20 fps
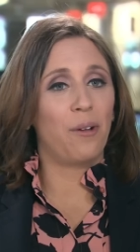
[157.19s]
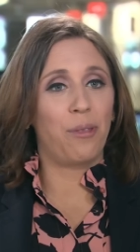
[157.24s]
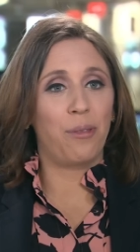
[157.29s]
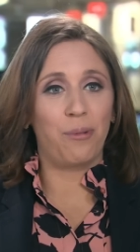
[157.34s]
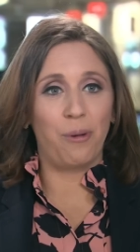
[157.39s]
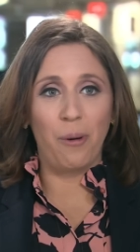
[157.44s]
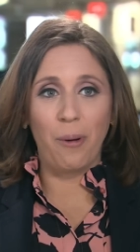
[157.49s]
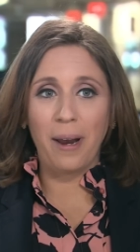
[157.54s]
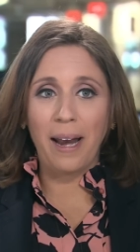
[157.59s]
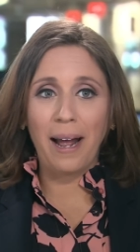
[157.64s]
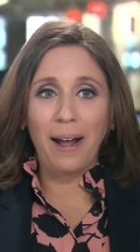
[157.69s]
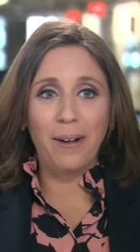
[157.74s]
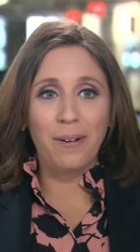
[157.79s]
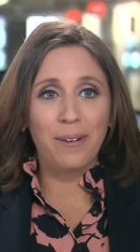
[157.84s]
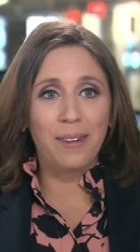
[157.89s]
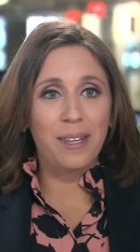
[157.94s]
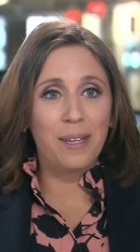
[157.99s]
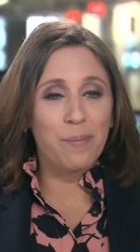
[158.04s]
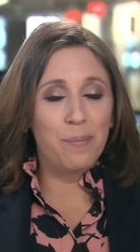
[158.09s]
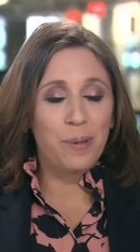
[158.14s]
throwing
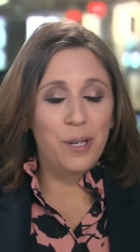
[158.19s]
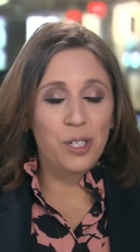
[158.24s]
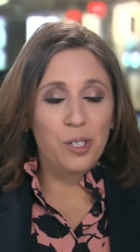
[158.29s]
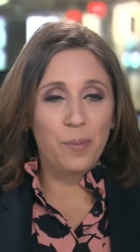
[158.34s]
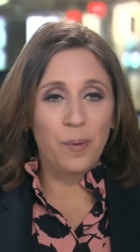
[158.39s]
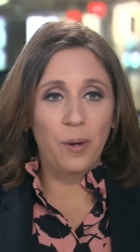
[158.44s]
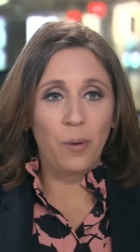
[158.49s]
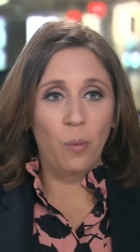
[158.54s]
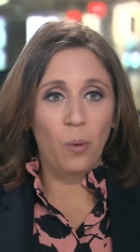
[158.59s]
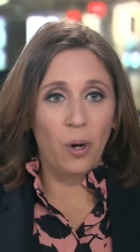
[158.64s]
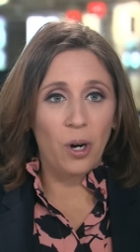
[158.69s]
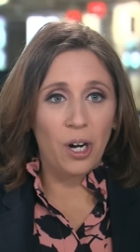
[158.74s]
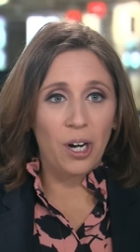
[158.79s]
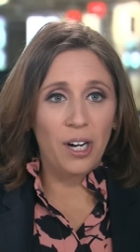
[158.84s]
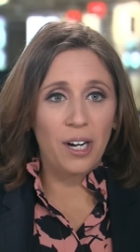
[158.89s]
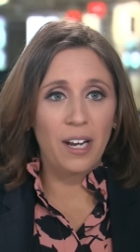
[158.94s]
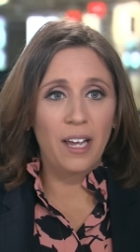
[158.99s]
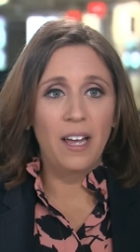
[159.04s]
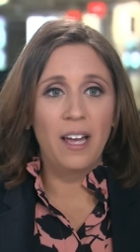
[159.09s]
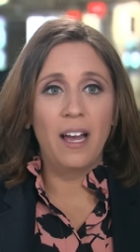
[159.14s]
out the impeachment
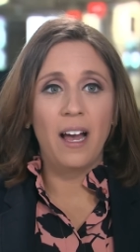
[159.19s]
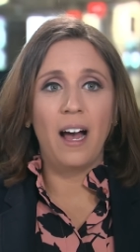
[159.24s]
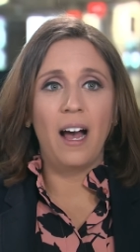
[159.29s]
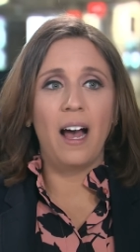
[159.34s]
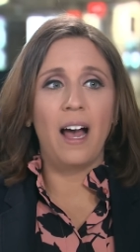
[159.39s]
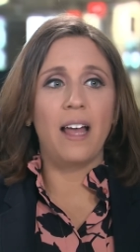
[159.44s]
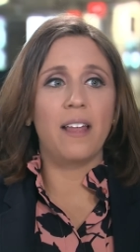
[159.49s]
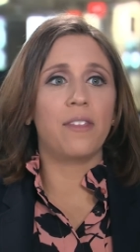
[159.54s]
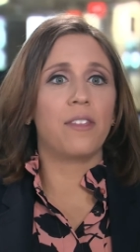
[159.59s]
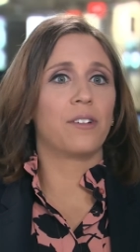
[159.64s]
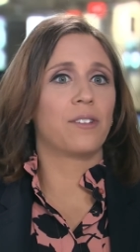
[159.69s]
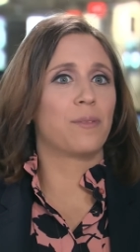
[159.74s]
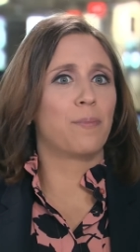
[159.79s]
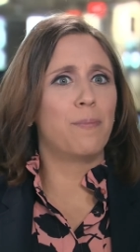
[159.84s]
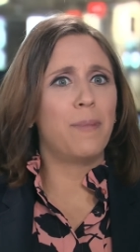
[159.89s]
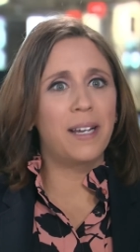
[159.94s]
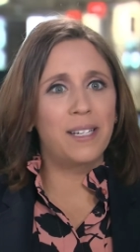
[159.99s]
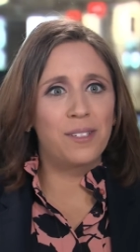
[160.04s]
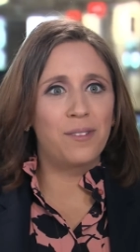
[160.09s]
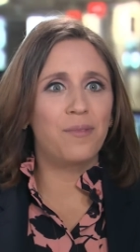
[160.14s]
word. Uh, there's
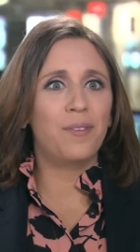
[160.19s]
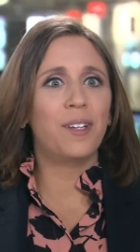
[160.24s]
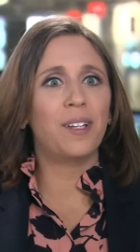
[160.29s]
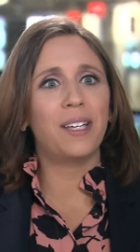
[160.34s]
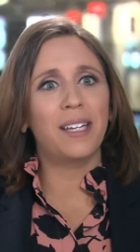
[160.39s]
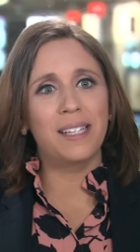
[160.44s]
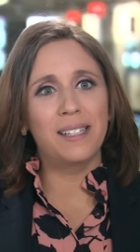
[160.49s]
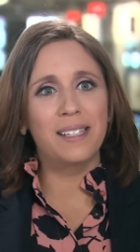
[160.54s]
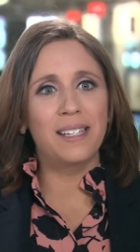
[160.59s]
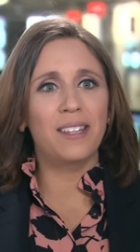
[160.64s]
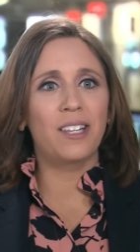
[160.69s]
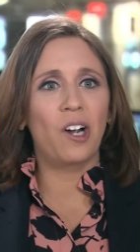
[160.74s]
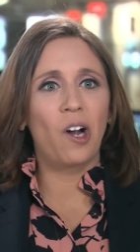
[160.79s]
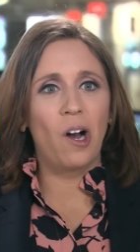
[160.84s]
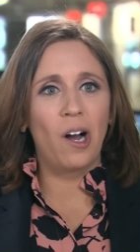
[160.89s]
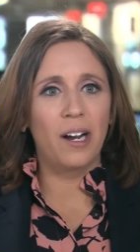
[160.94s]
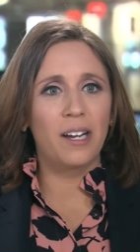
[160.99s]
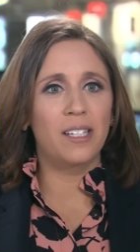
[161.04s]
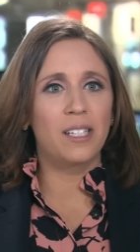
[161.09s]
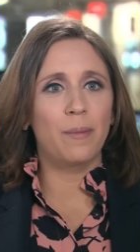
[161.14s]
mixed feelings in the
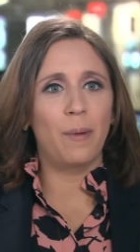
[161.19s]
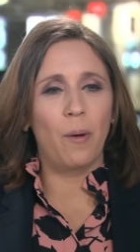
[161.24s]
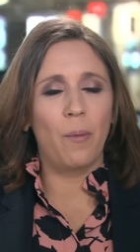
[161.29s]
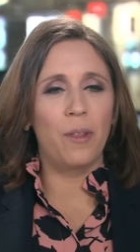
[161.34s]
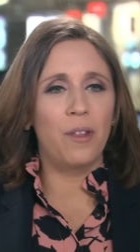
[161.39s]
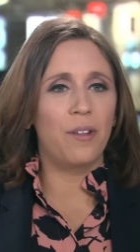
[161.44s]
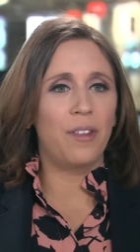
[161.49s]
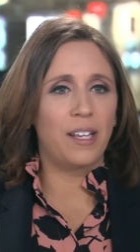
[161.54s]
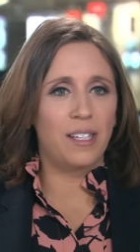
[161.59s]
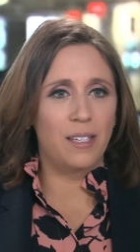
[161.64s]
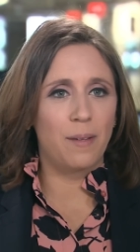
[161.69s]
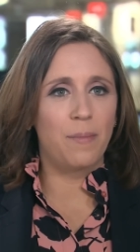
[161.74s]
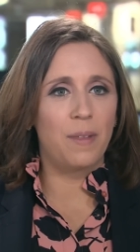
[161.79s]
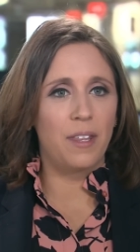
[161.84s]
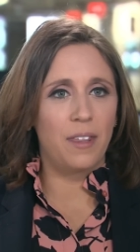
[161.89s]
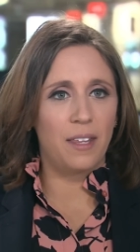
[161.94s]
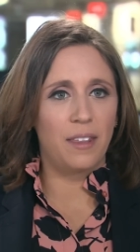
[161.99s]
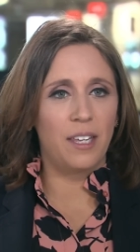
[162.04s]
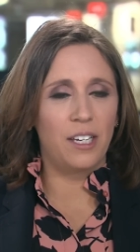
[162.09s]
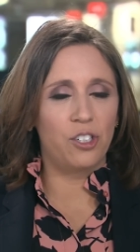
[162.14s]
caucus about whether that's
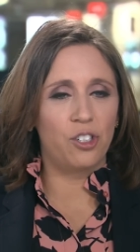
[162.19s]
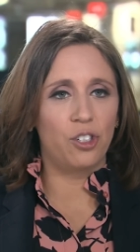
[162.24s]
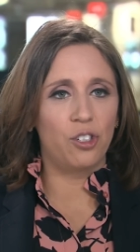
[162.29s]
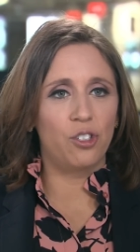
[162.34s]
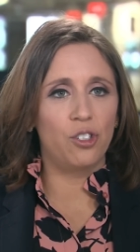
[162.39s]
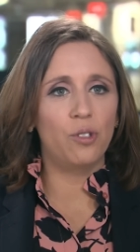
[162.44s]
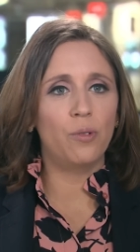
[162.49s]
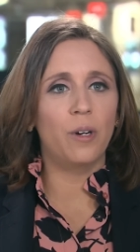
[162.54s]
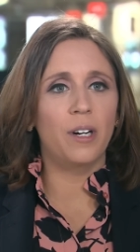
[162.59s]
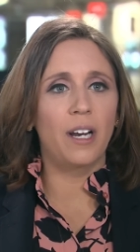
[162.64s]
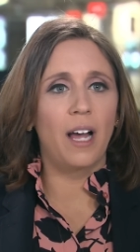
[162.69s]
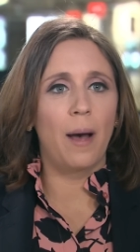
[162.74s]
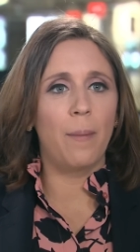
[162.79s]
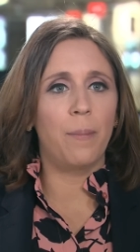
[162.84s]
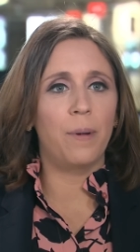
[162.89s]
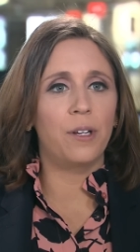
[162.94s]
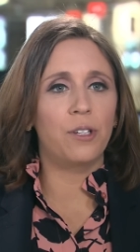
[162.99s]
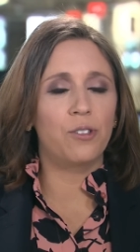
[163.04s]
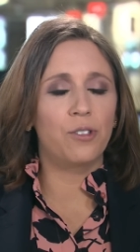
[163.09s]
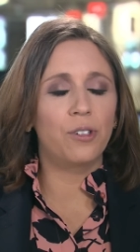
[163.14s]
something that they should do or
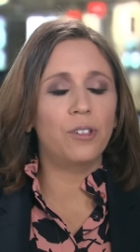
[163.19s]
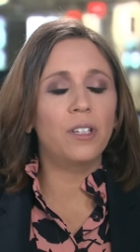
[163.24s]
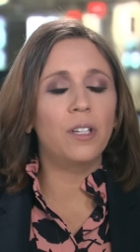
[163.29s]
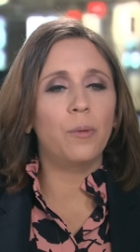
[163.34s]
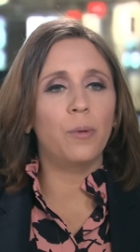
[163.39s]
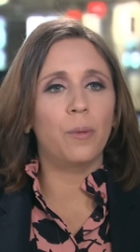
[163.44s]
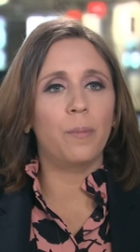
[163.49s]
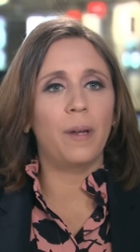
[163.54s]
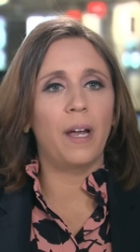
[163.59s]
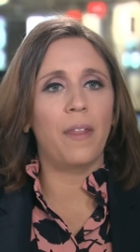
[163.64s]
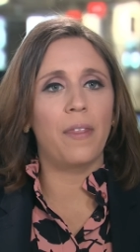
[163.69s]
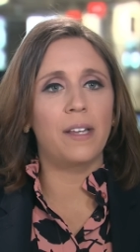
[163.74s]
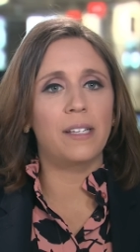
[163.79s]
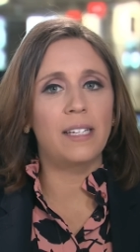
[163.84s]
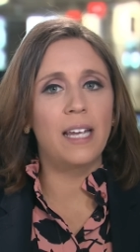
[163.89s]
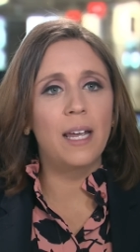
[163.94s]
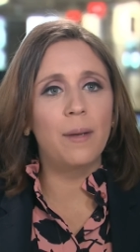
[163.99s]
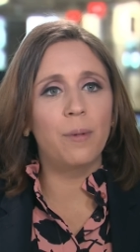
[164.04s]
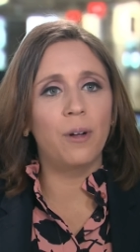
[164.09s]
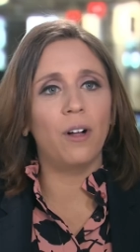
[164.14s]
not, but it certainly would be on the
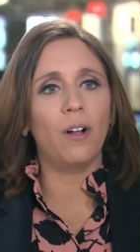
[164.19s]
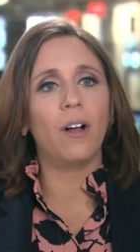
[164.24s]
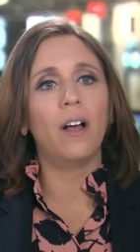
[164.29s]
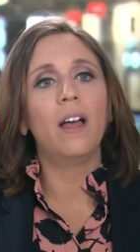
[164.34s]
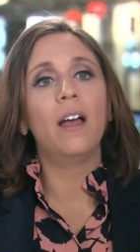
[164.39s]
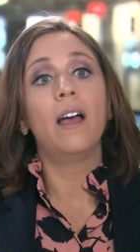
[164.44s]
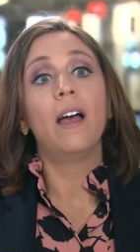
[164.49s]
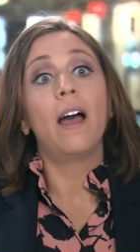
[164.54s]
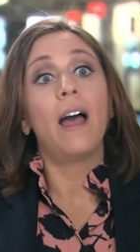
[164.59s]
table.